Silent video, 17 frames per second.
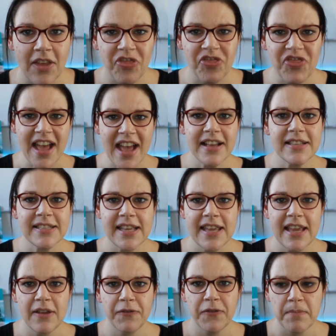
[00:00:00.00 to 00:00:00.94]
That's
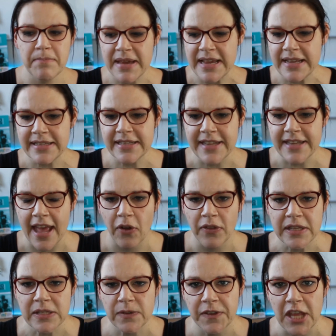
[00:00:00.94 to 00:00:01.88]
it from me today on
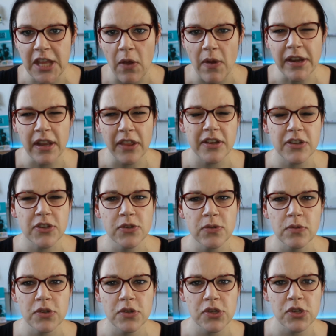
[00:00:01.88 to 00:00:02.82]
this video. Another
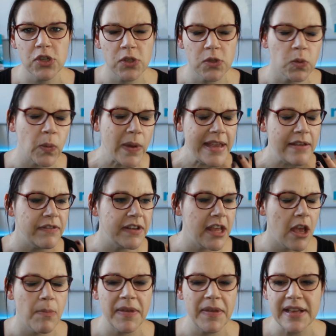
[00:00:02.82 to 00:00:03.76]
short, sweet
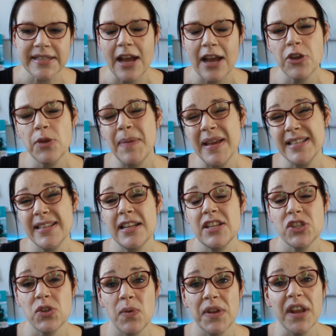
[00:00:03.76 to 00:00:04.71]
video, but that's how you basically
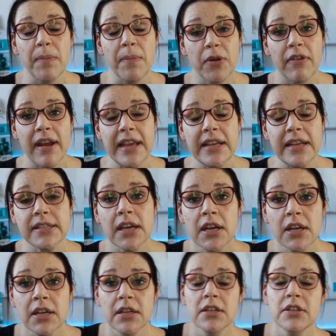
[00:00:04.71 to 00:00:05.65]
do an upgrade
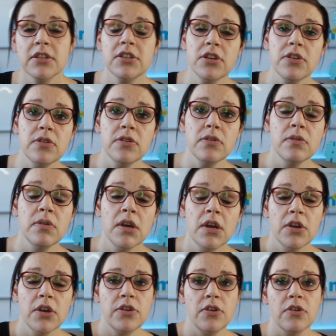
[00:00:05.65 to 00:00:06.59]
to
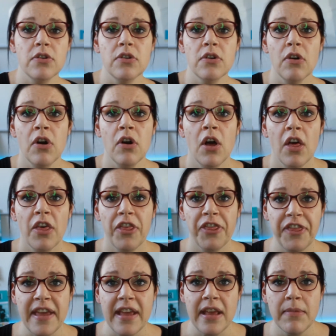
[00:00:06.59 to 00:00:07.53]
your
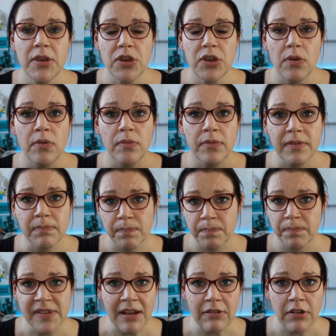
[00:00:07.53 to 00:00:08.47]
theme. You
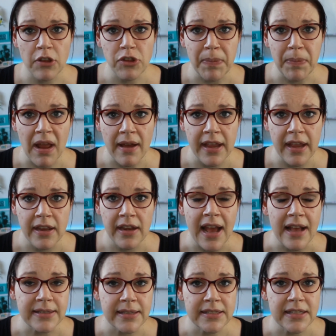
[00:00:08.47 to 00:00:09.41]
download the plugin
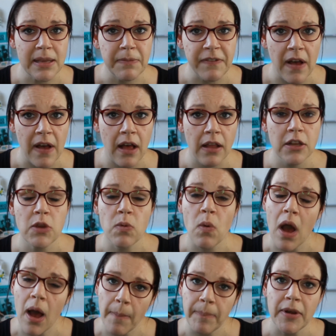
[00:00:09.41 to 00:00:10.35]
as a zip file, you
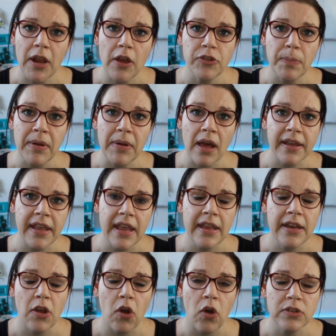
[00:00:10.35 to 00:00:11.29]
upload the
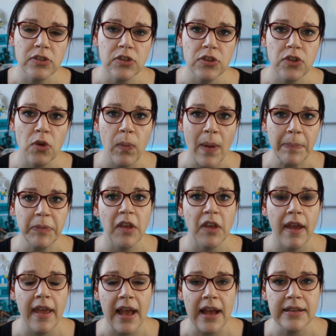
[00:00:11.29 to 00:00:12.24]
plugin onto the
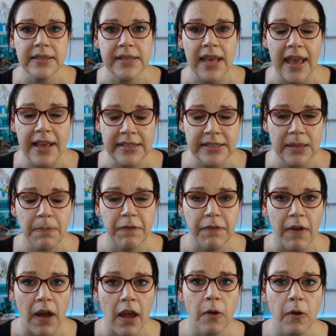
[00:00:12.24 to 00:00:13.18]
website as a zip
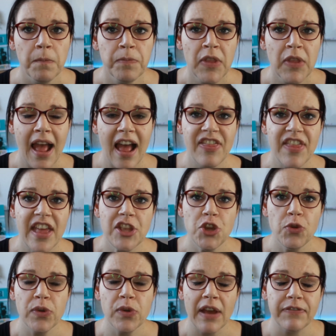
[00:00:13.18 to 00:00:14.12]
file, and then
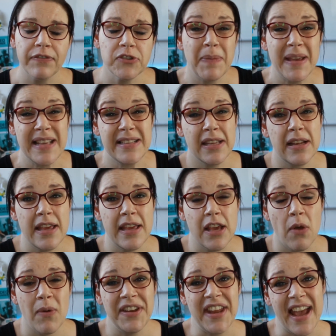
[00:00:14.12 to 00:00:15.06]
you have to basically
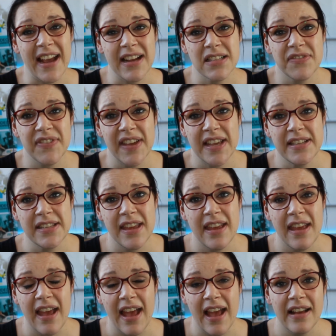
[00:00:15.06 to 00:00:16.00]
go and activate
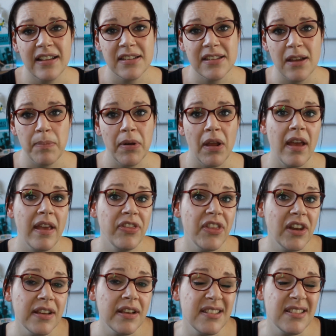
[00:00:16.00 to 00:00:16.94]
it and apply the
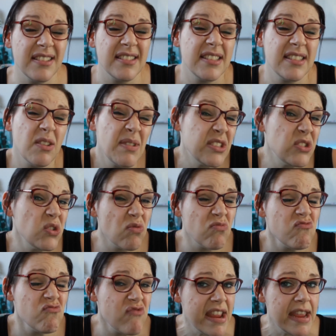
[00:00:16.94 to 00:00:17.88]
license. So it's not
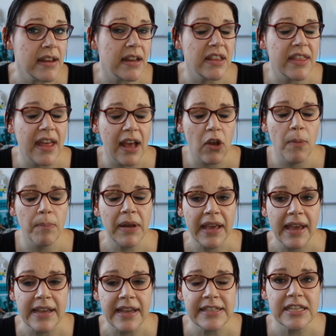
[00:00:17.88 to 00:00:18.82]
really that
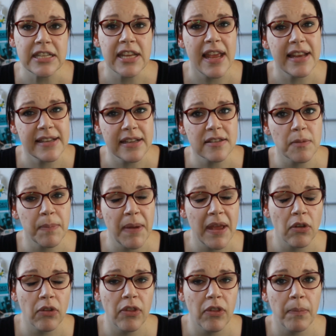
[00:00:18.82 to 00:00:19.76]
complicated. It does
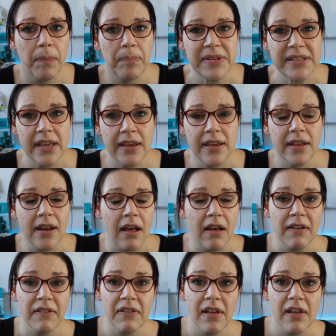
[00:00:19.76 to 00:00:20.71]
depend on the particular
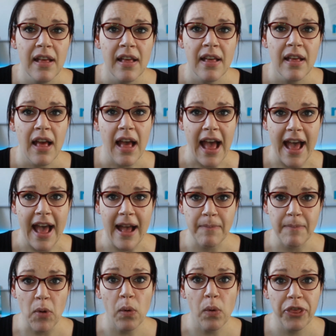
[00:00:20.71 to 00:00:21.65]

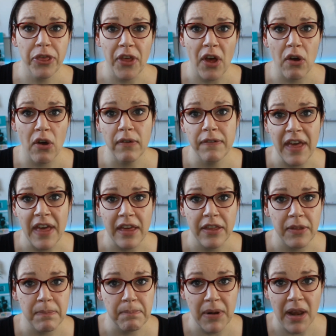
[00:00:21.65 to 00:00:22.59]
author of that
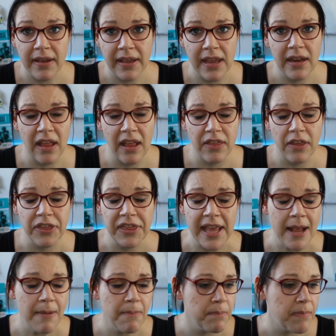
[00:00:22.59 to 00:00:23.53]
plugin and the
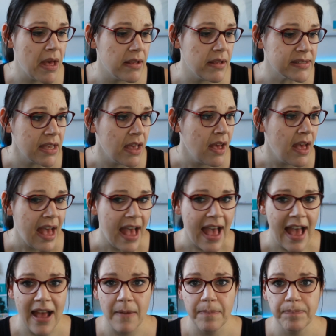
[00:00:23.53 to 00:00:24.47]
theme, but
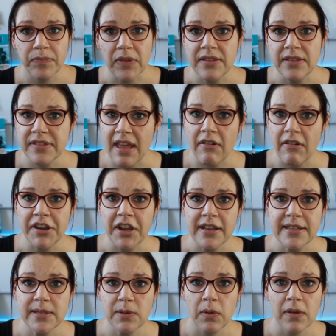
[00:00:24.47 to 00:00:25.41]
there are
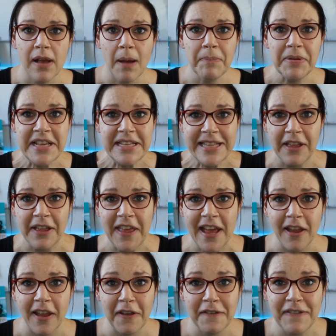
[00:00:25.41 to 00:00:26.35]
nice companies out there
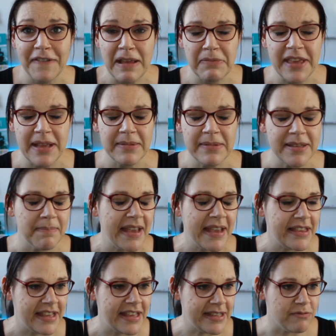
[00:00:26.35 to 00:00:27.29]
like Fame Themes that make
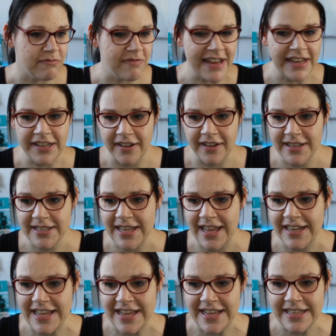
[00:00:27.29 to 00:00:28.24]
things really nice
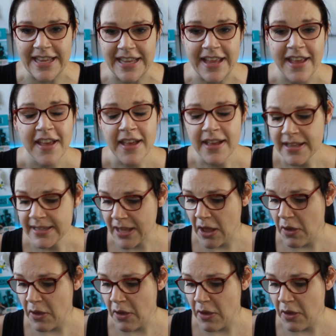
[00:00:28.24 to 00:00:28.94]
and easy. So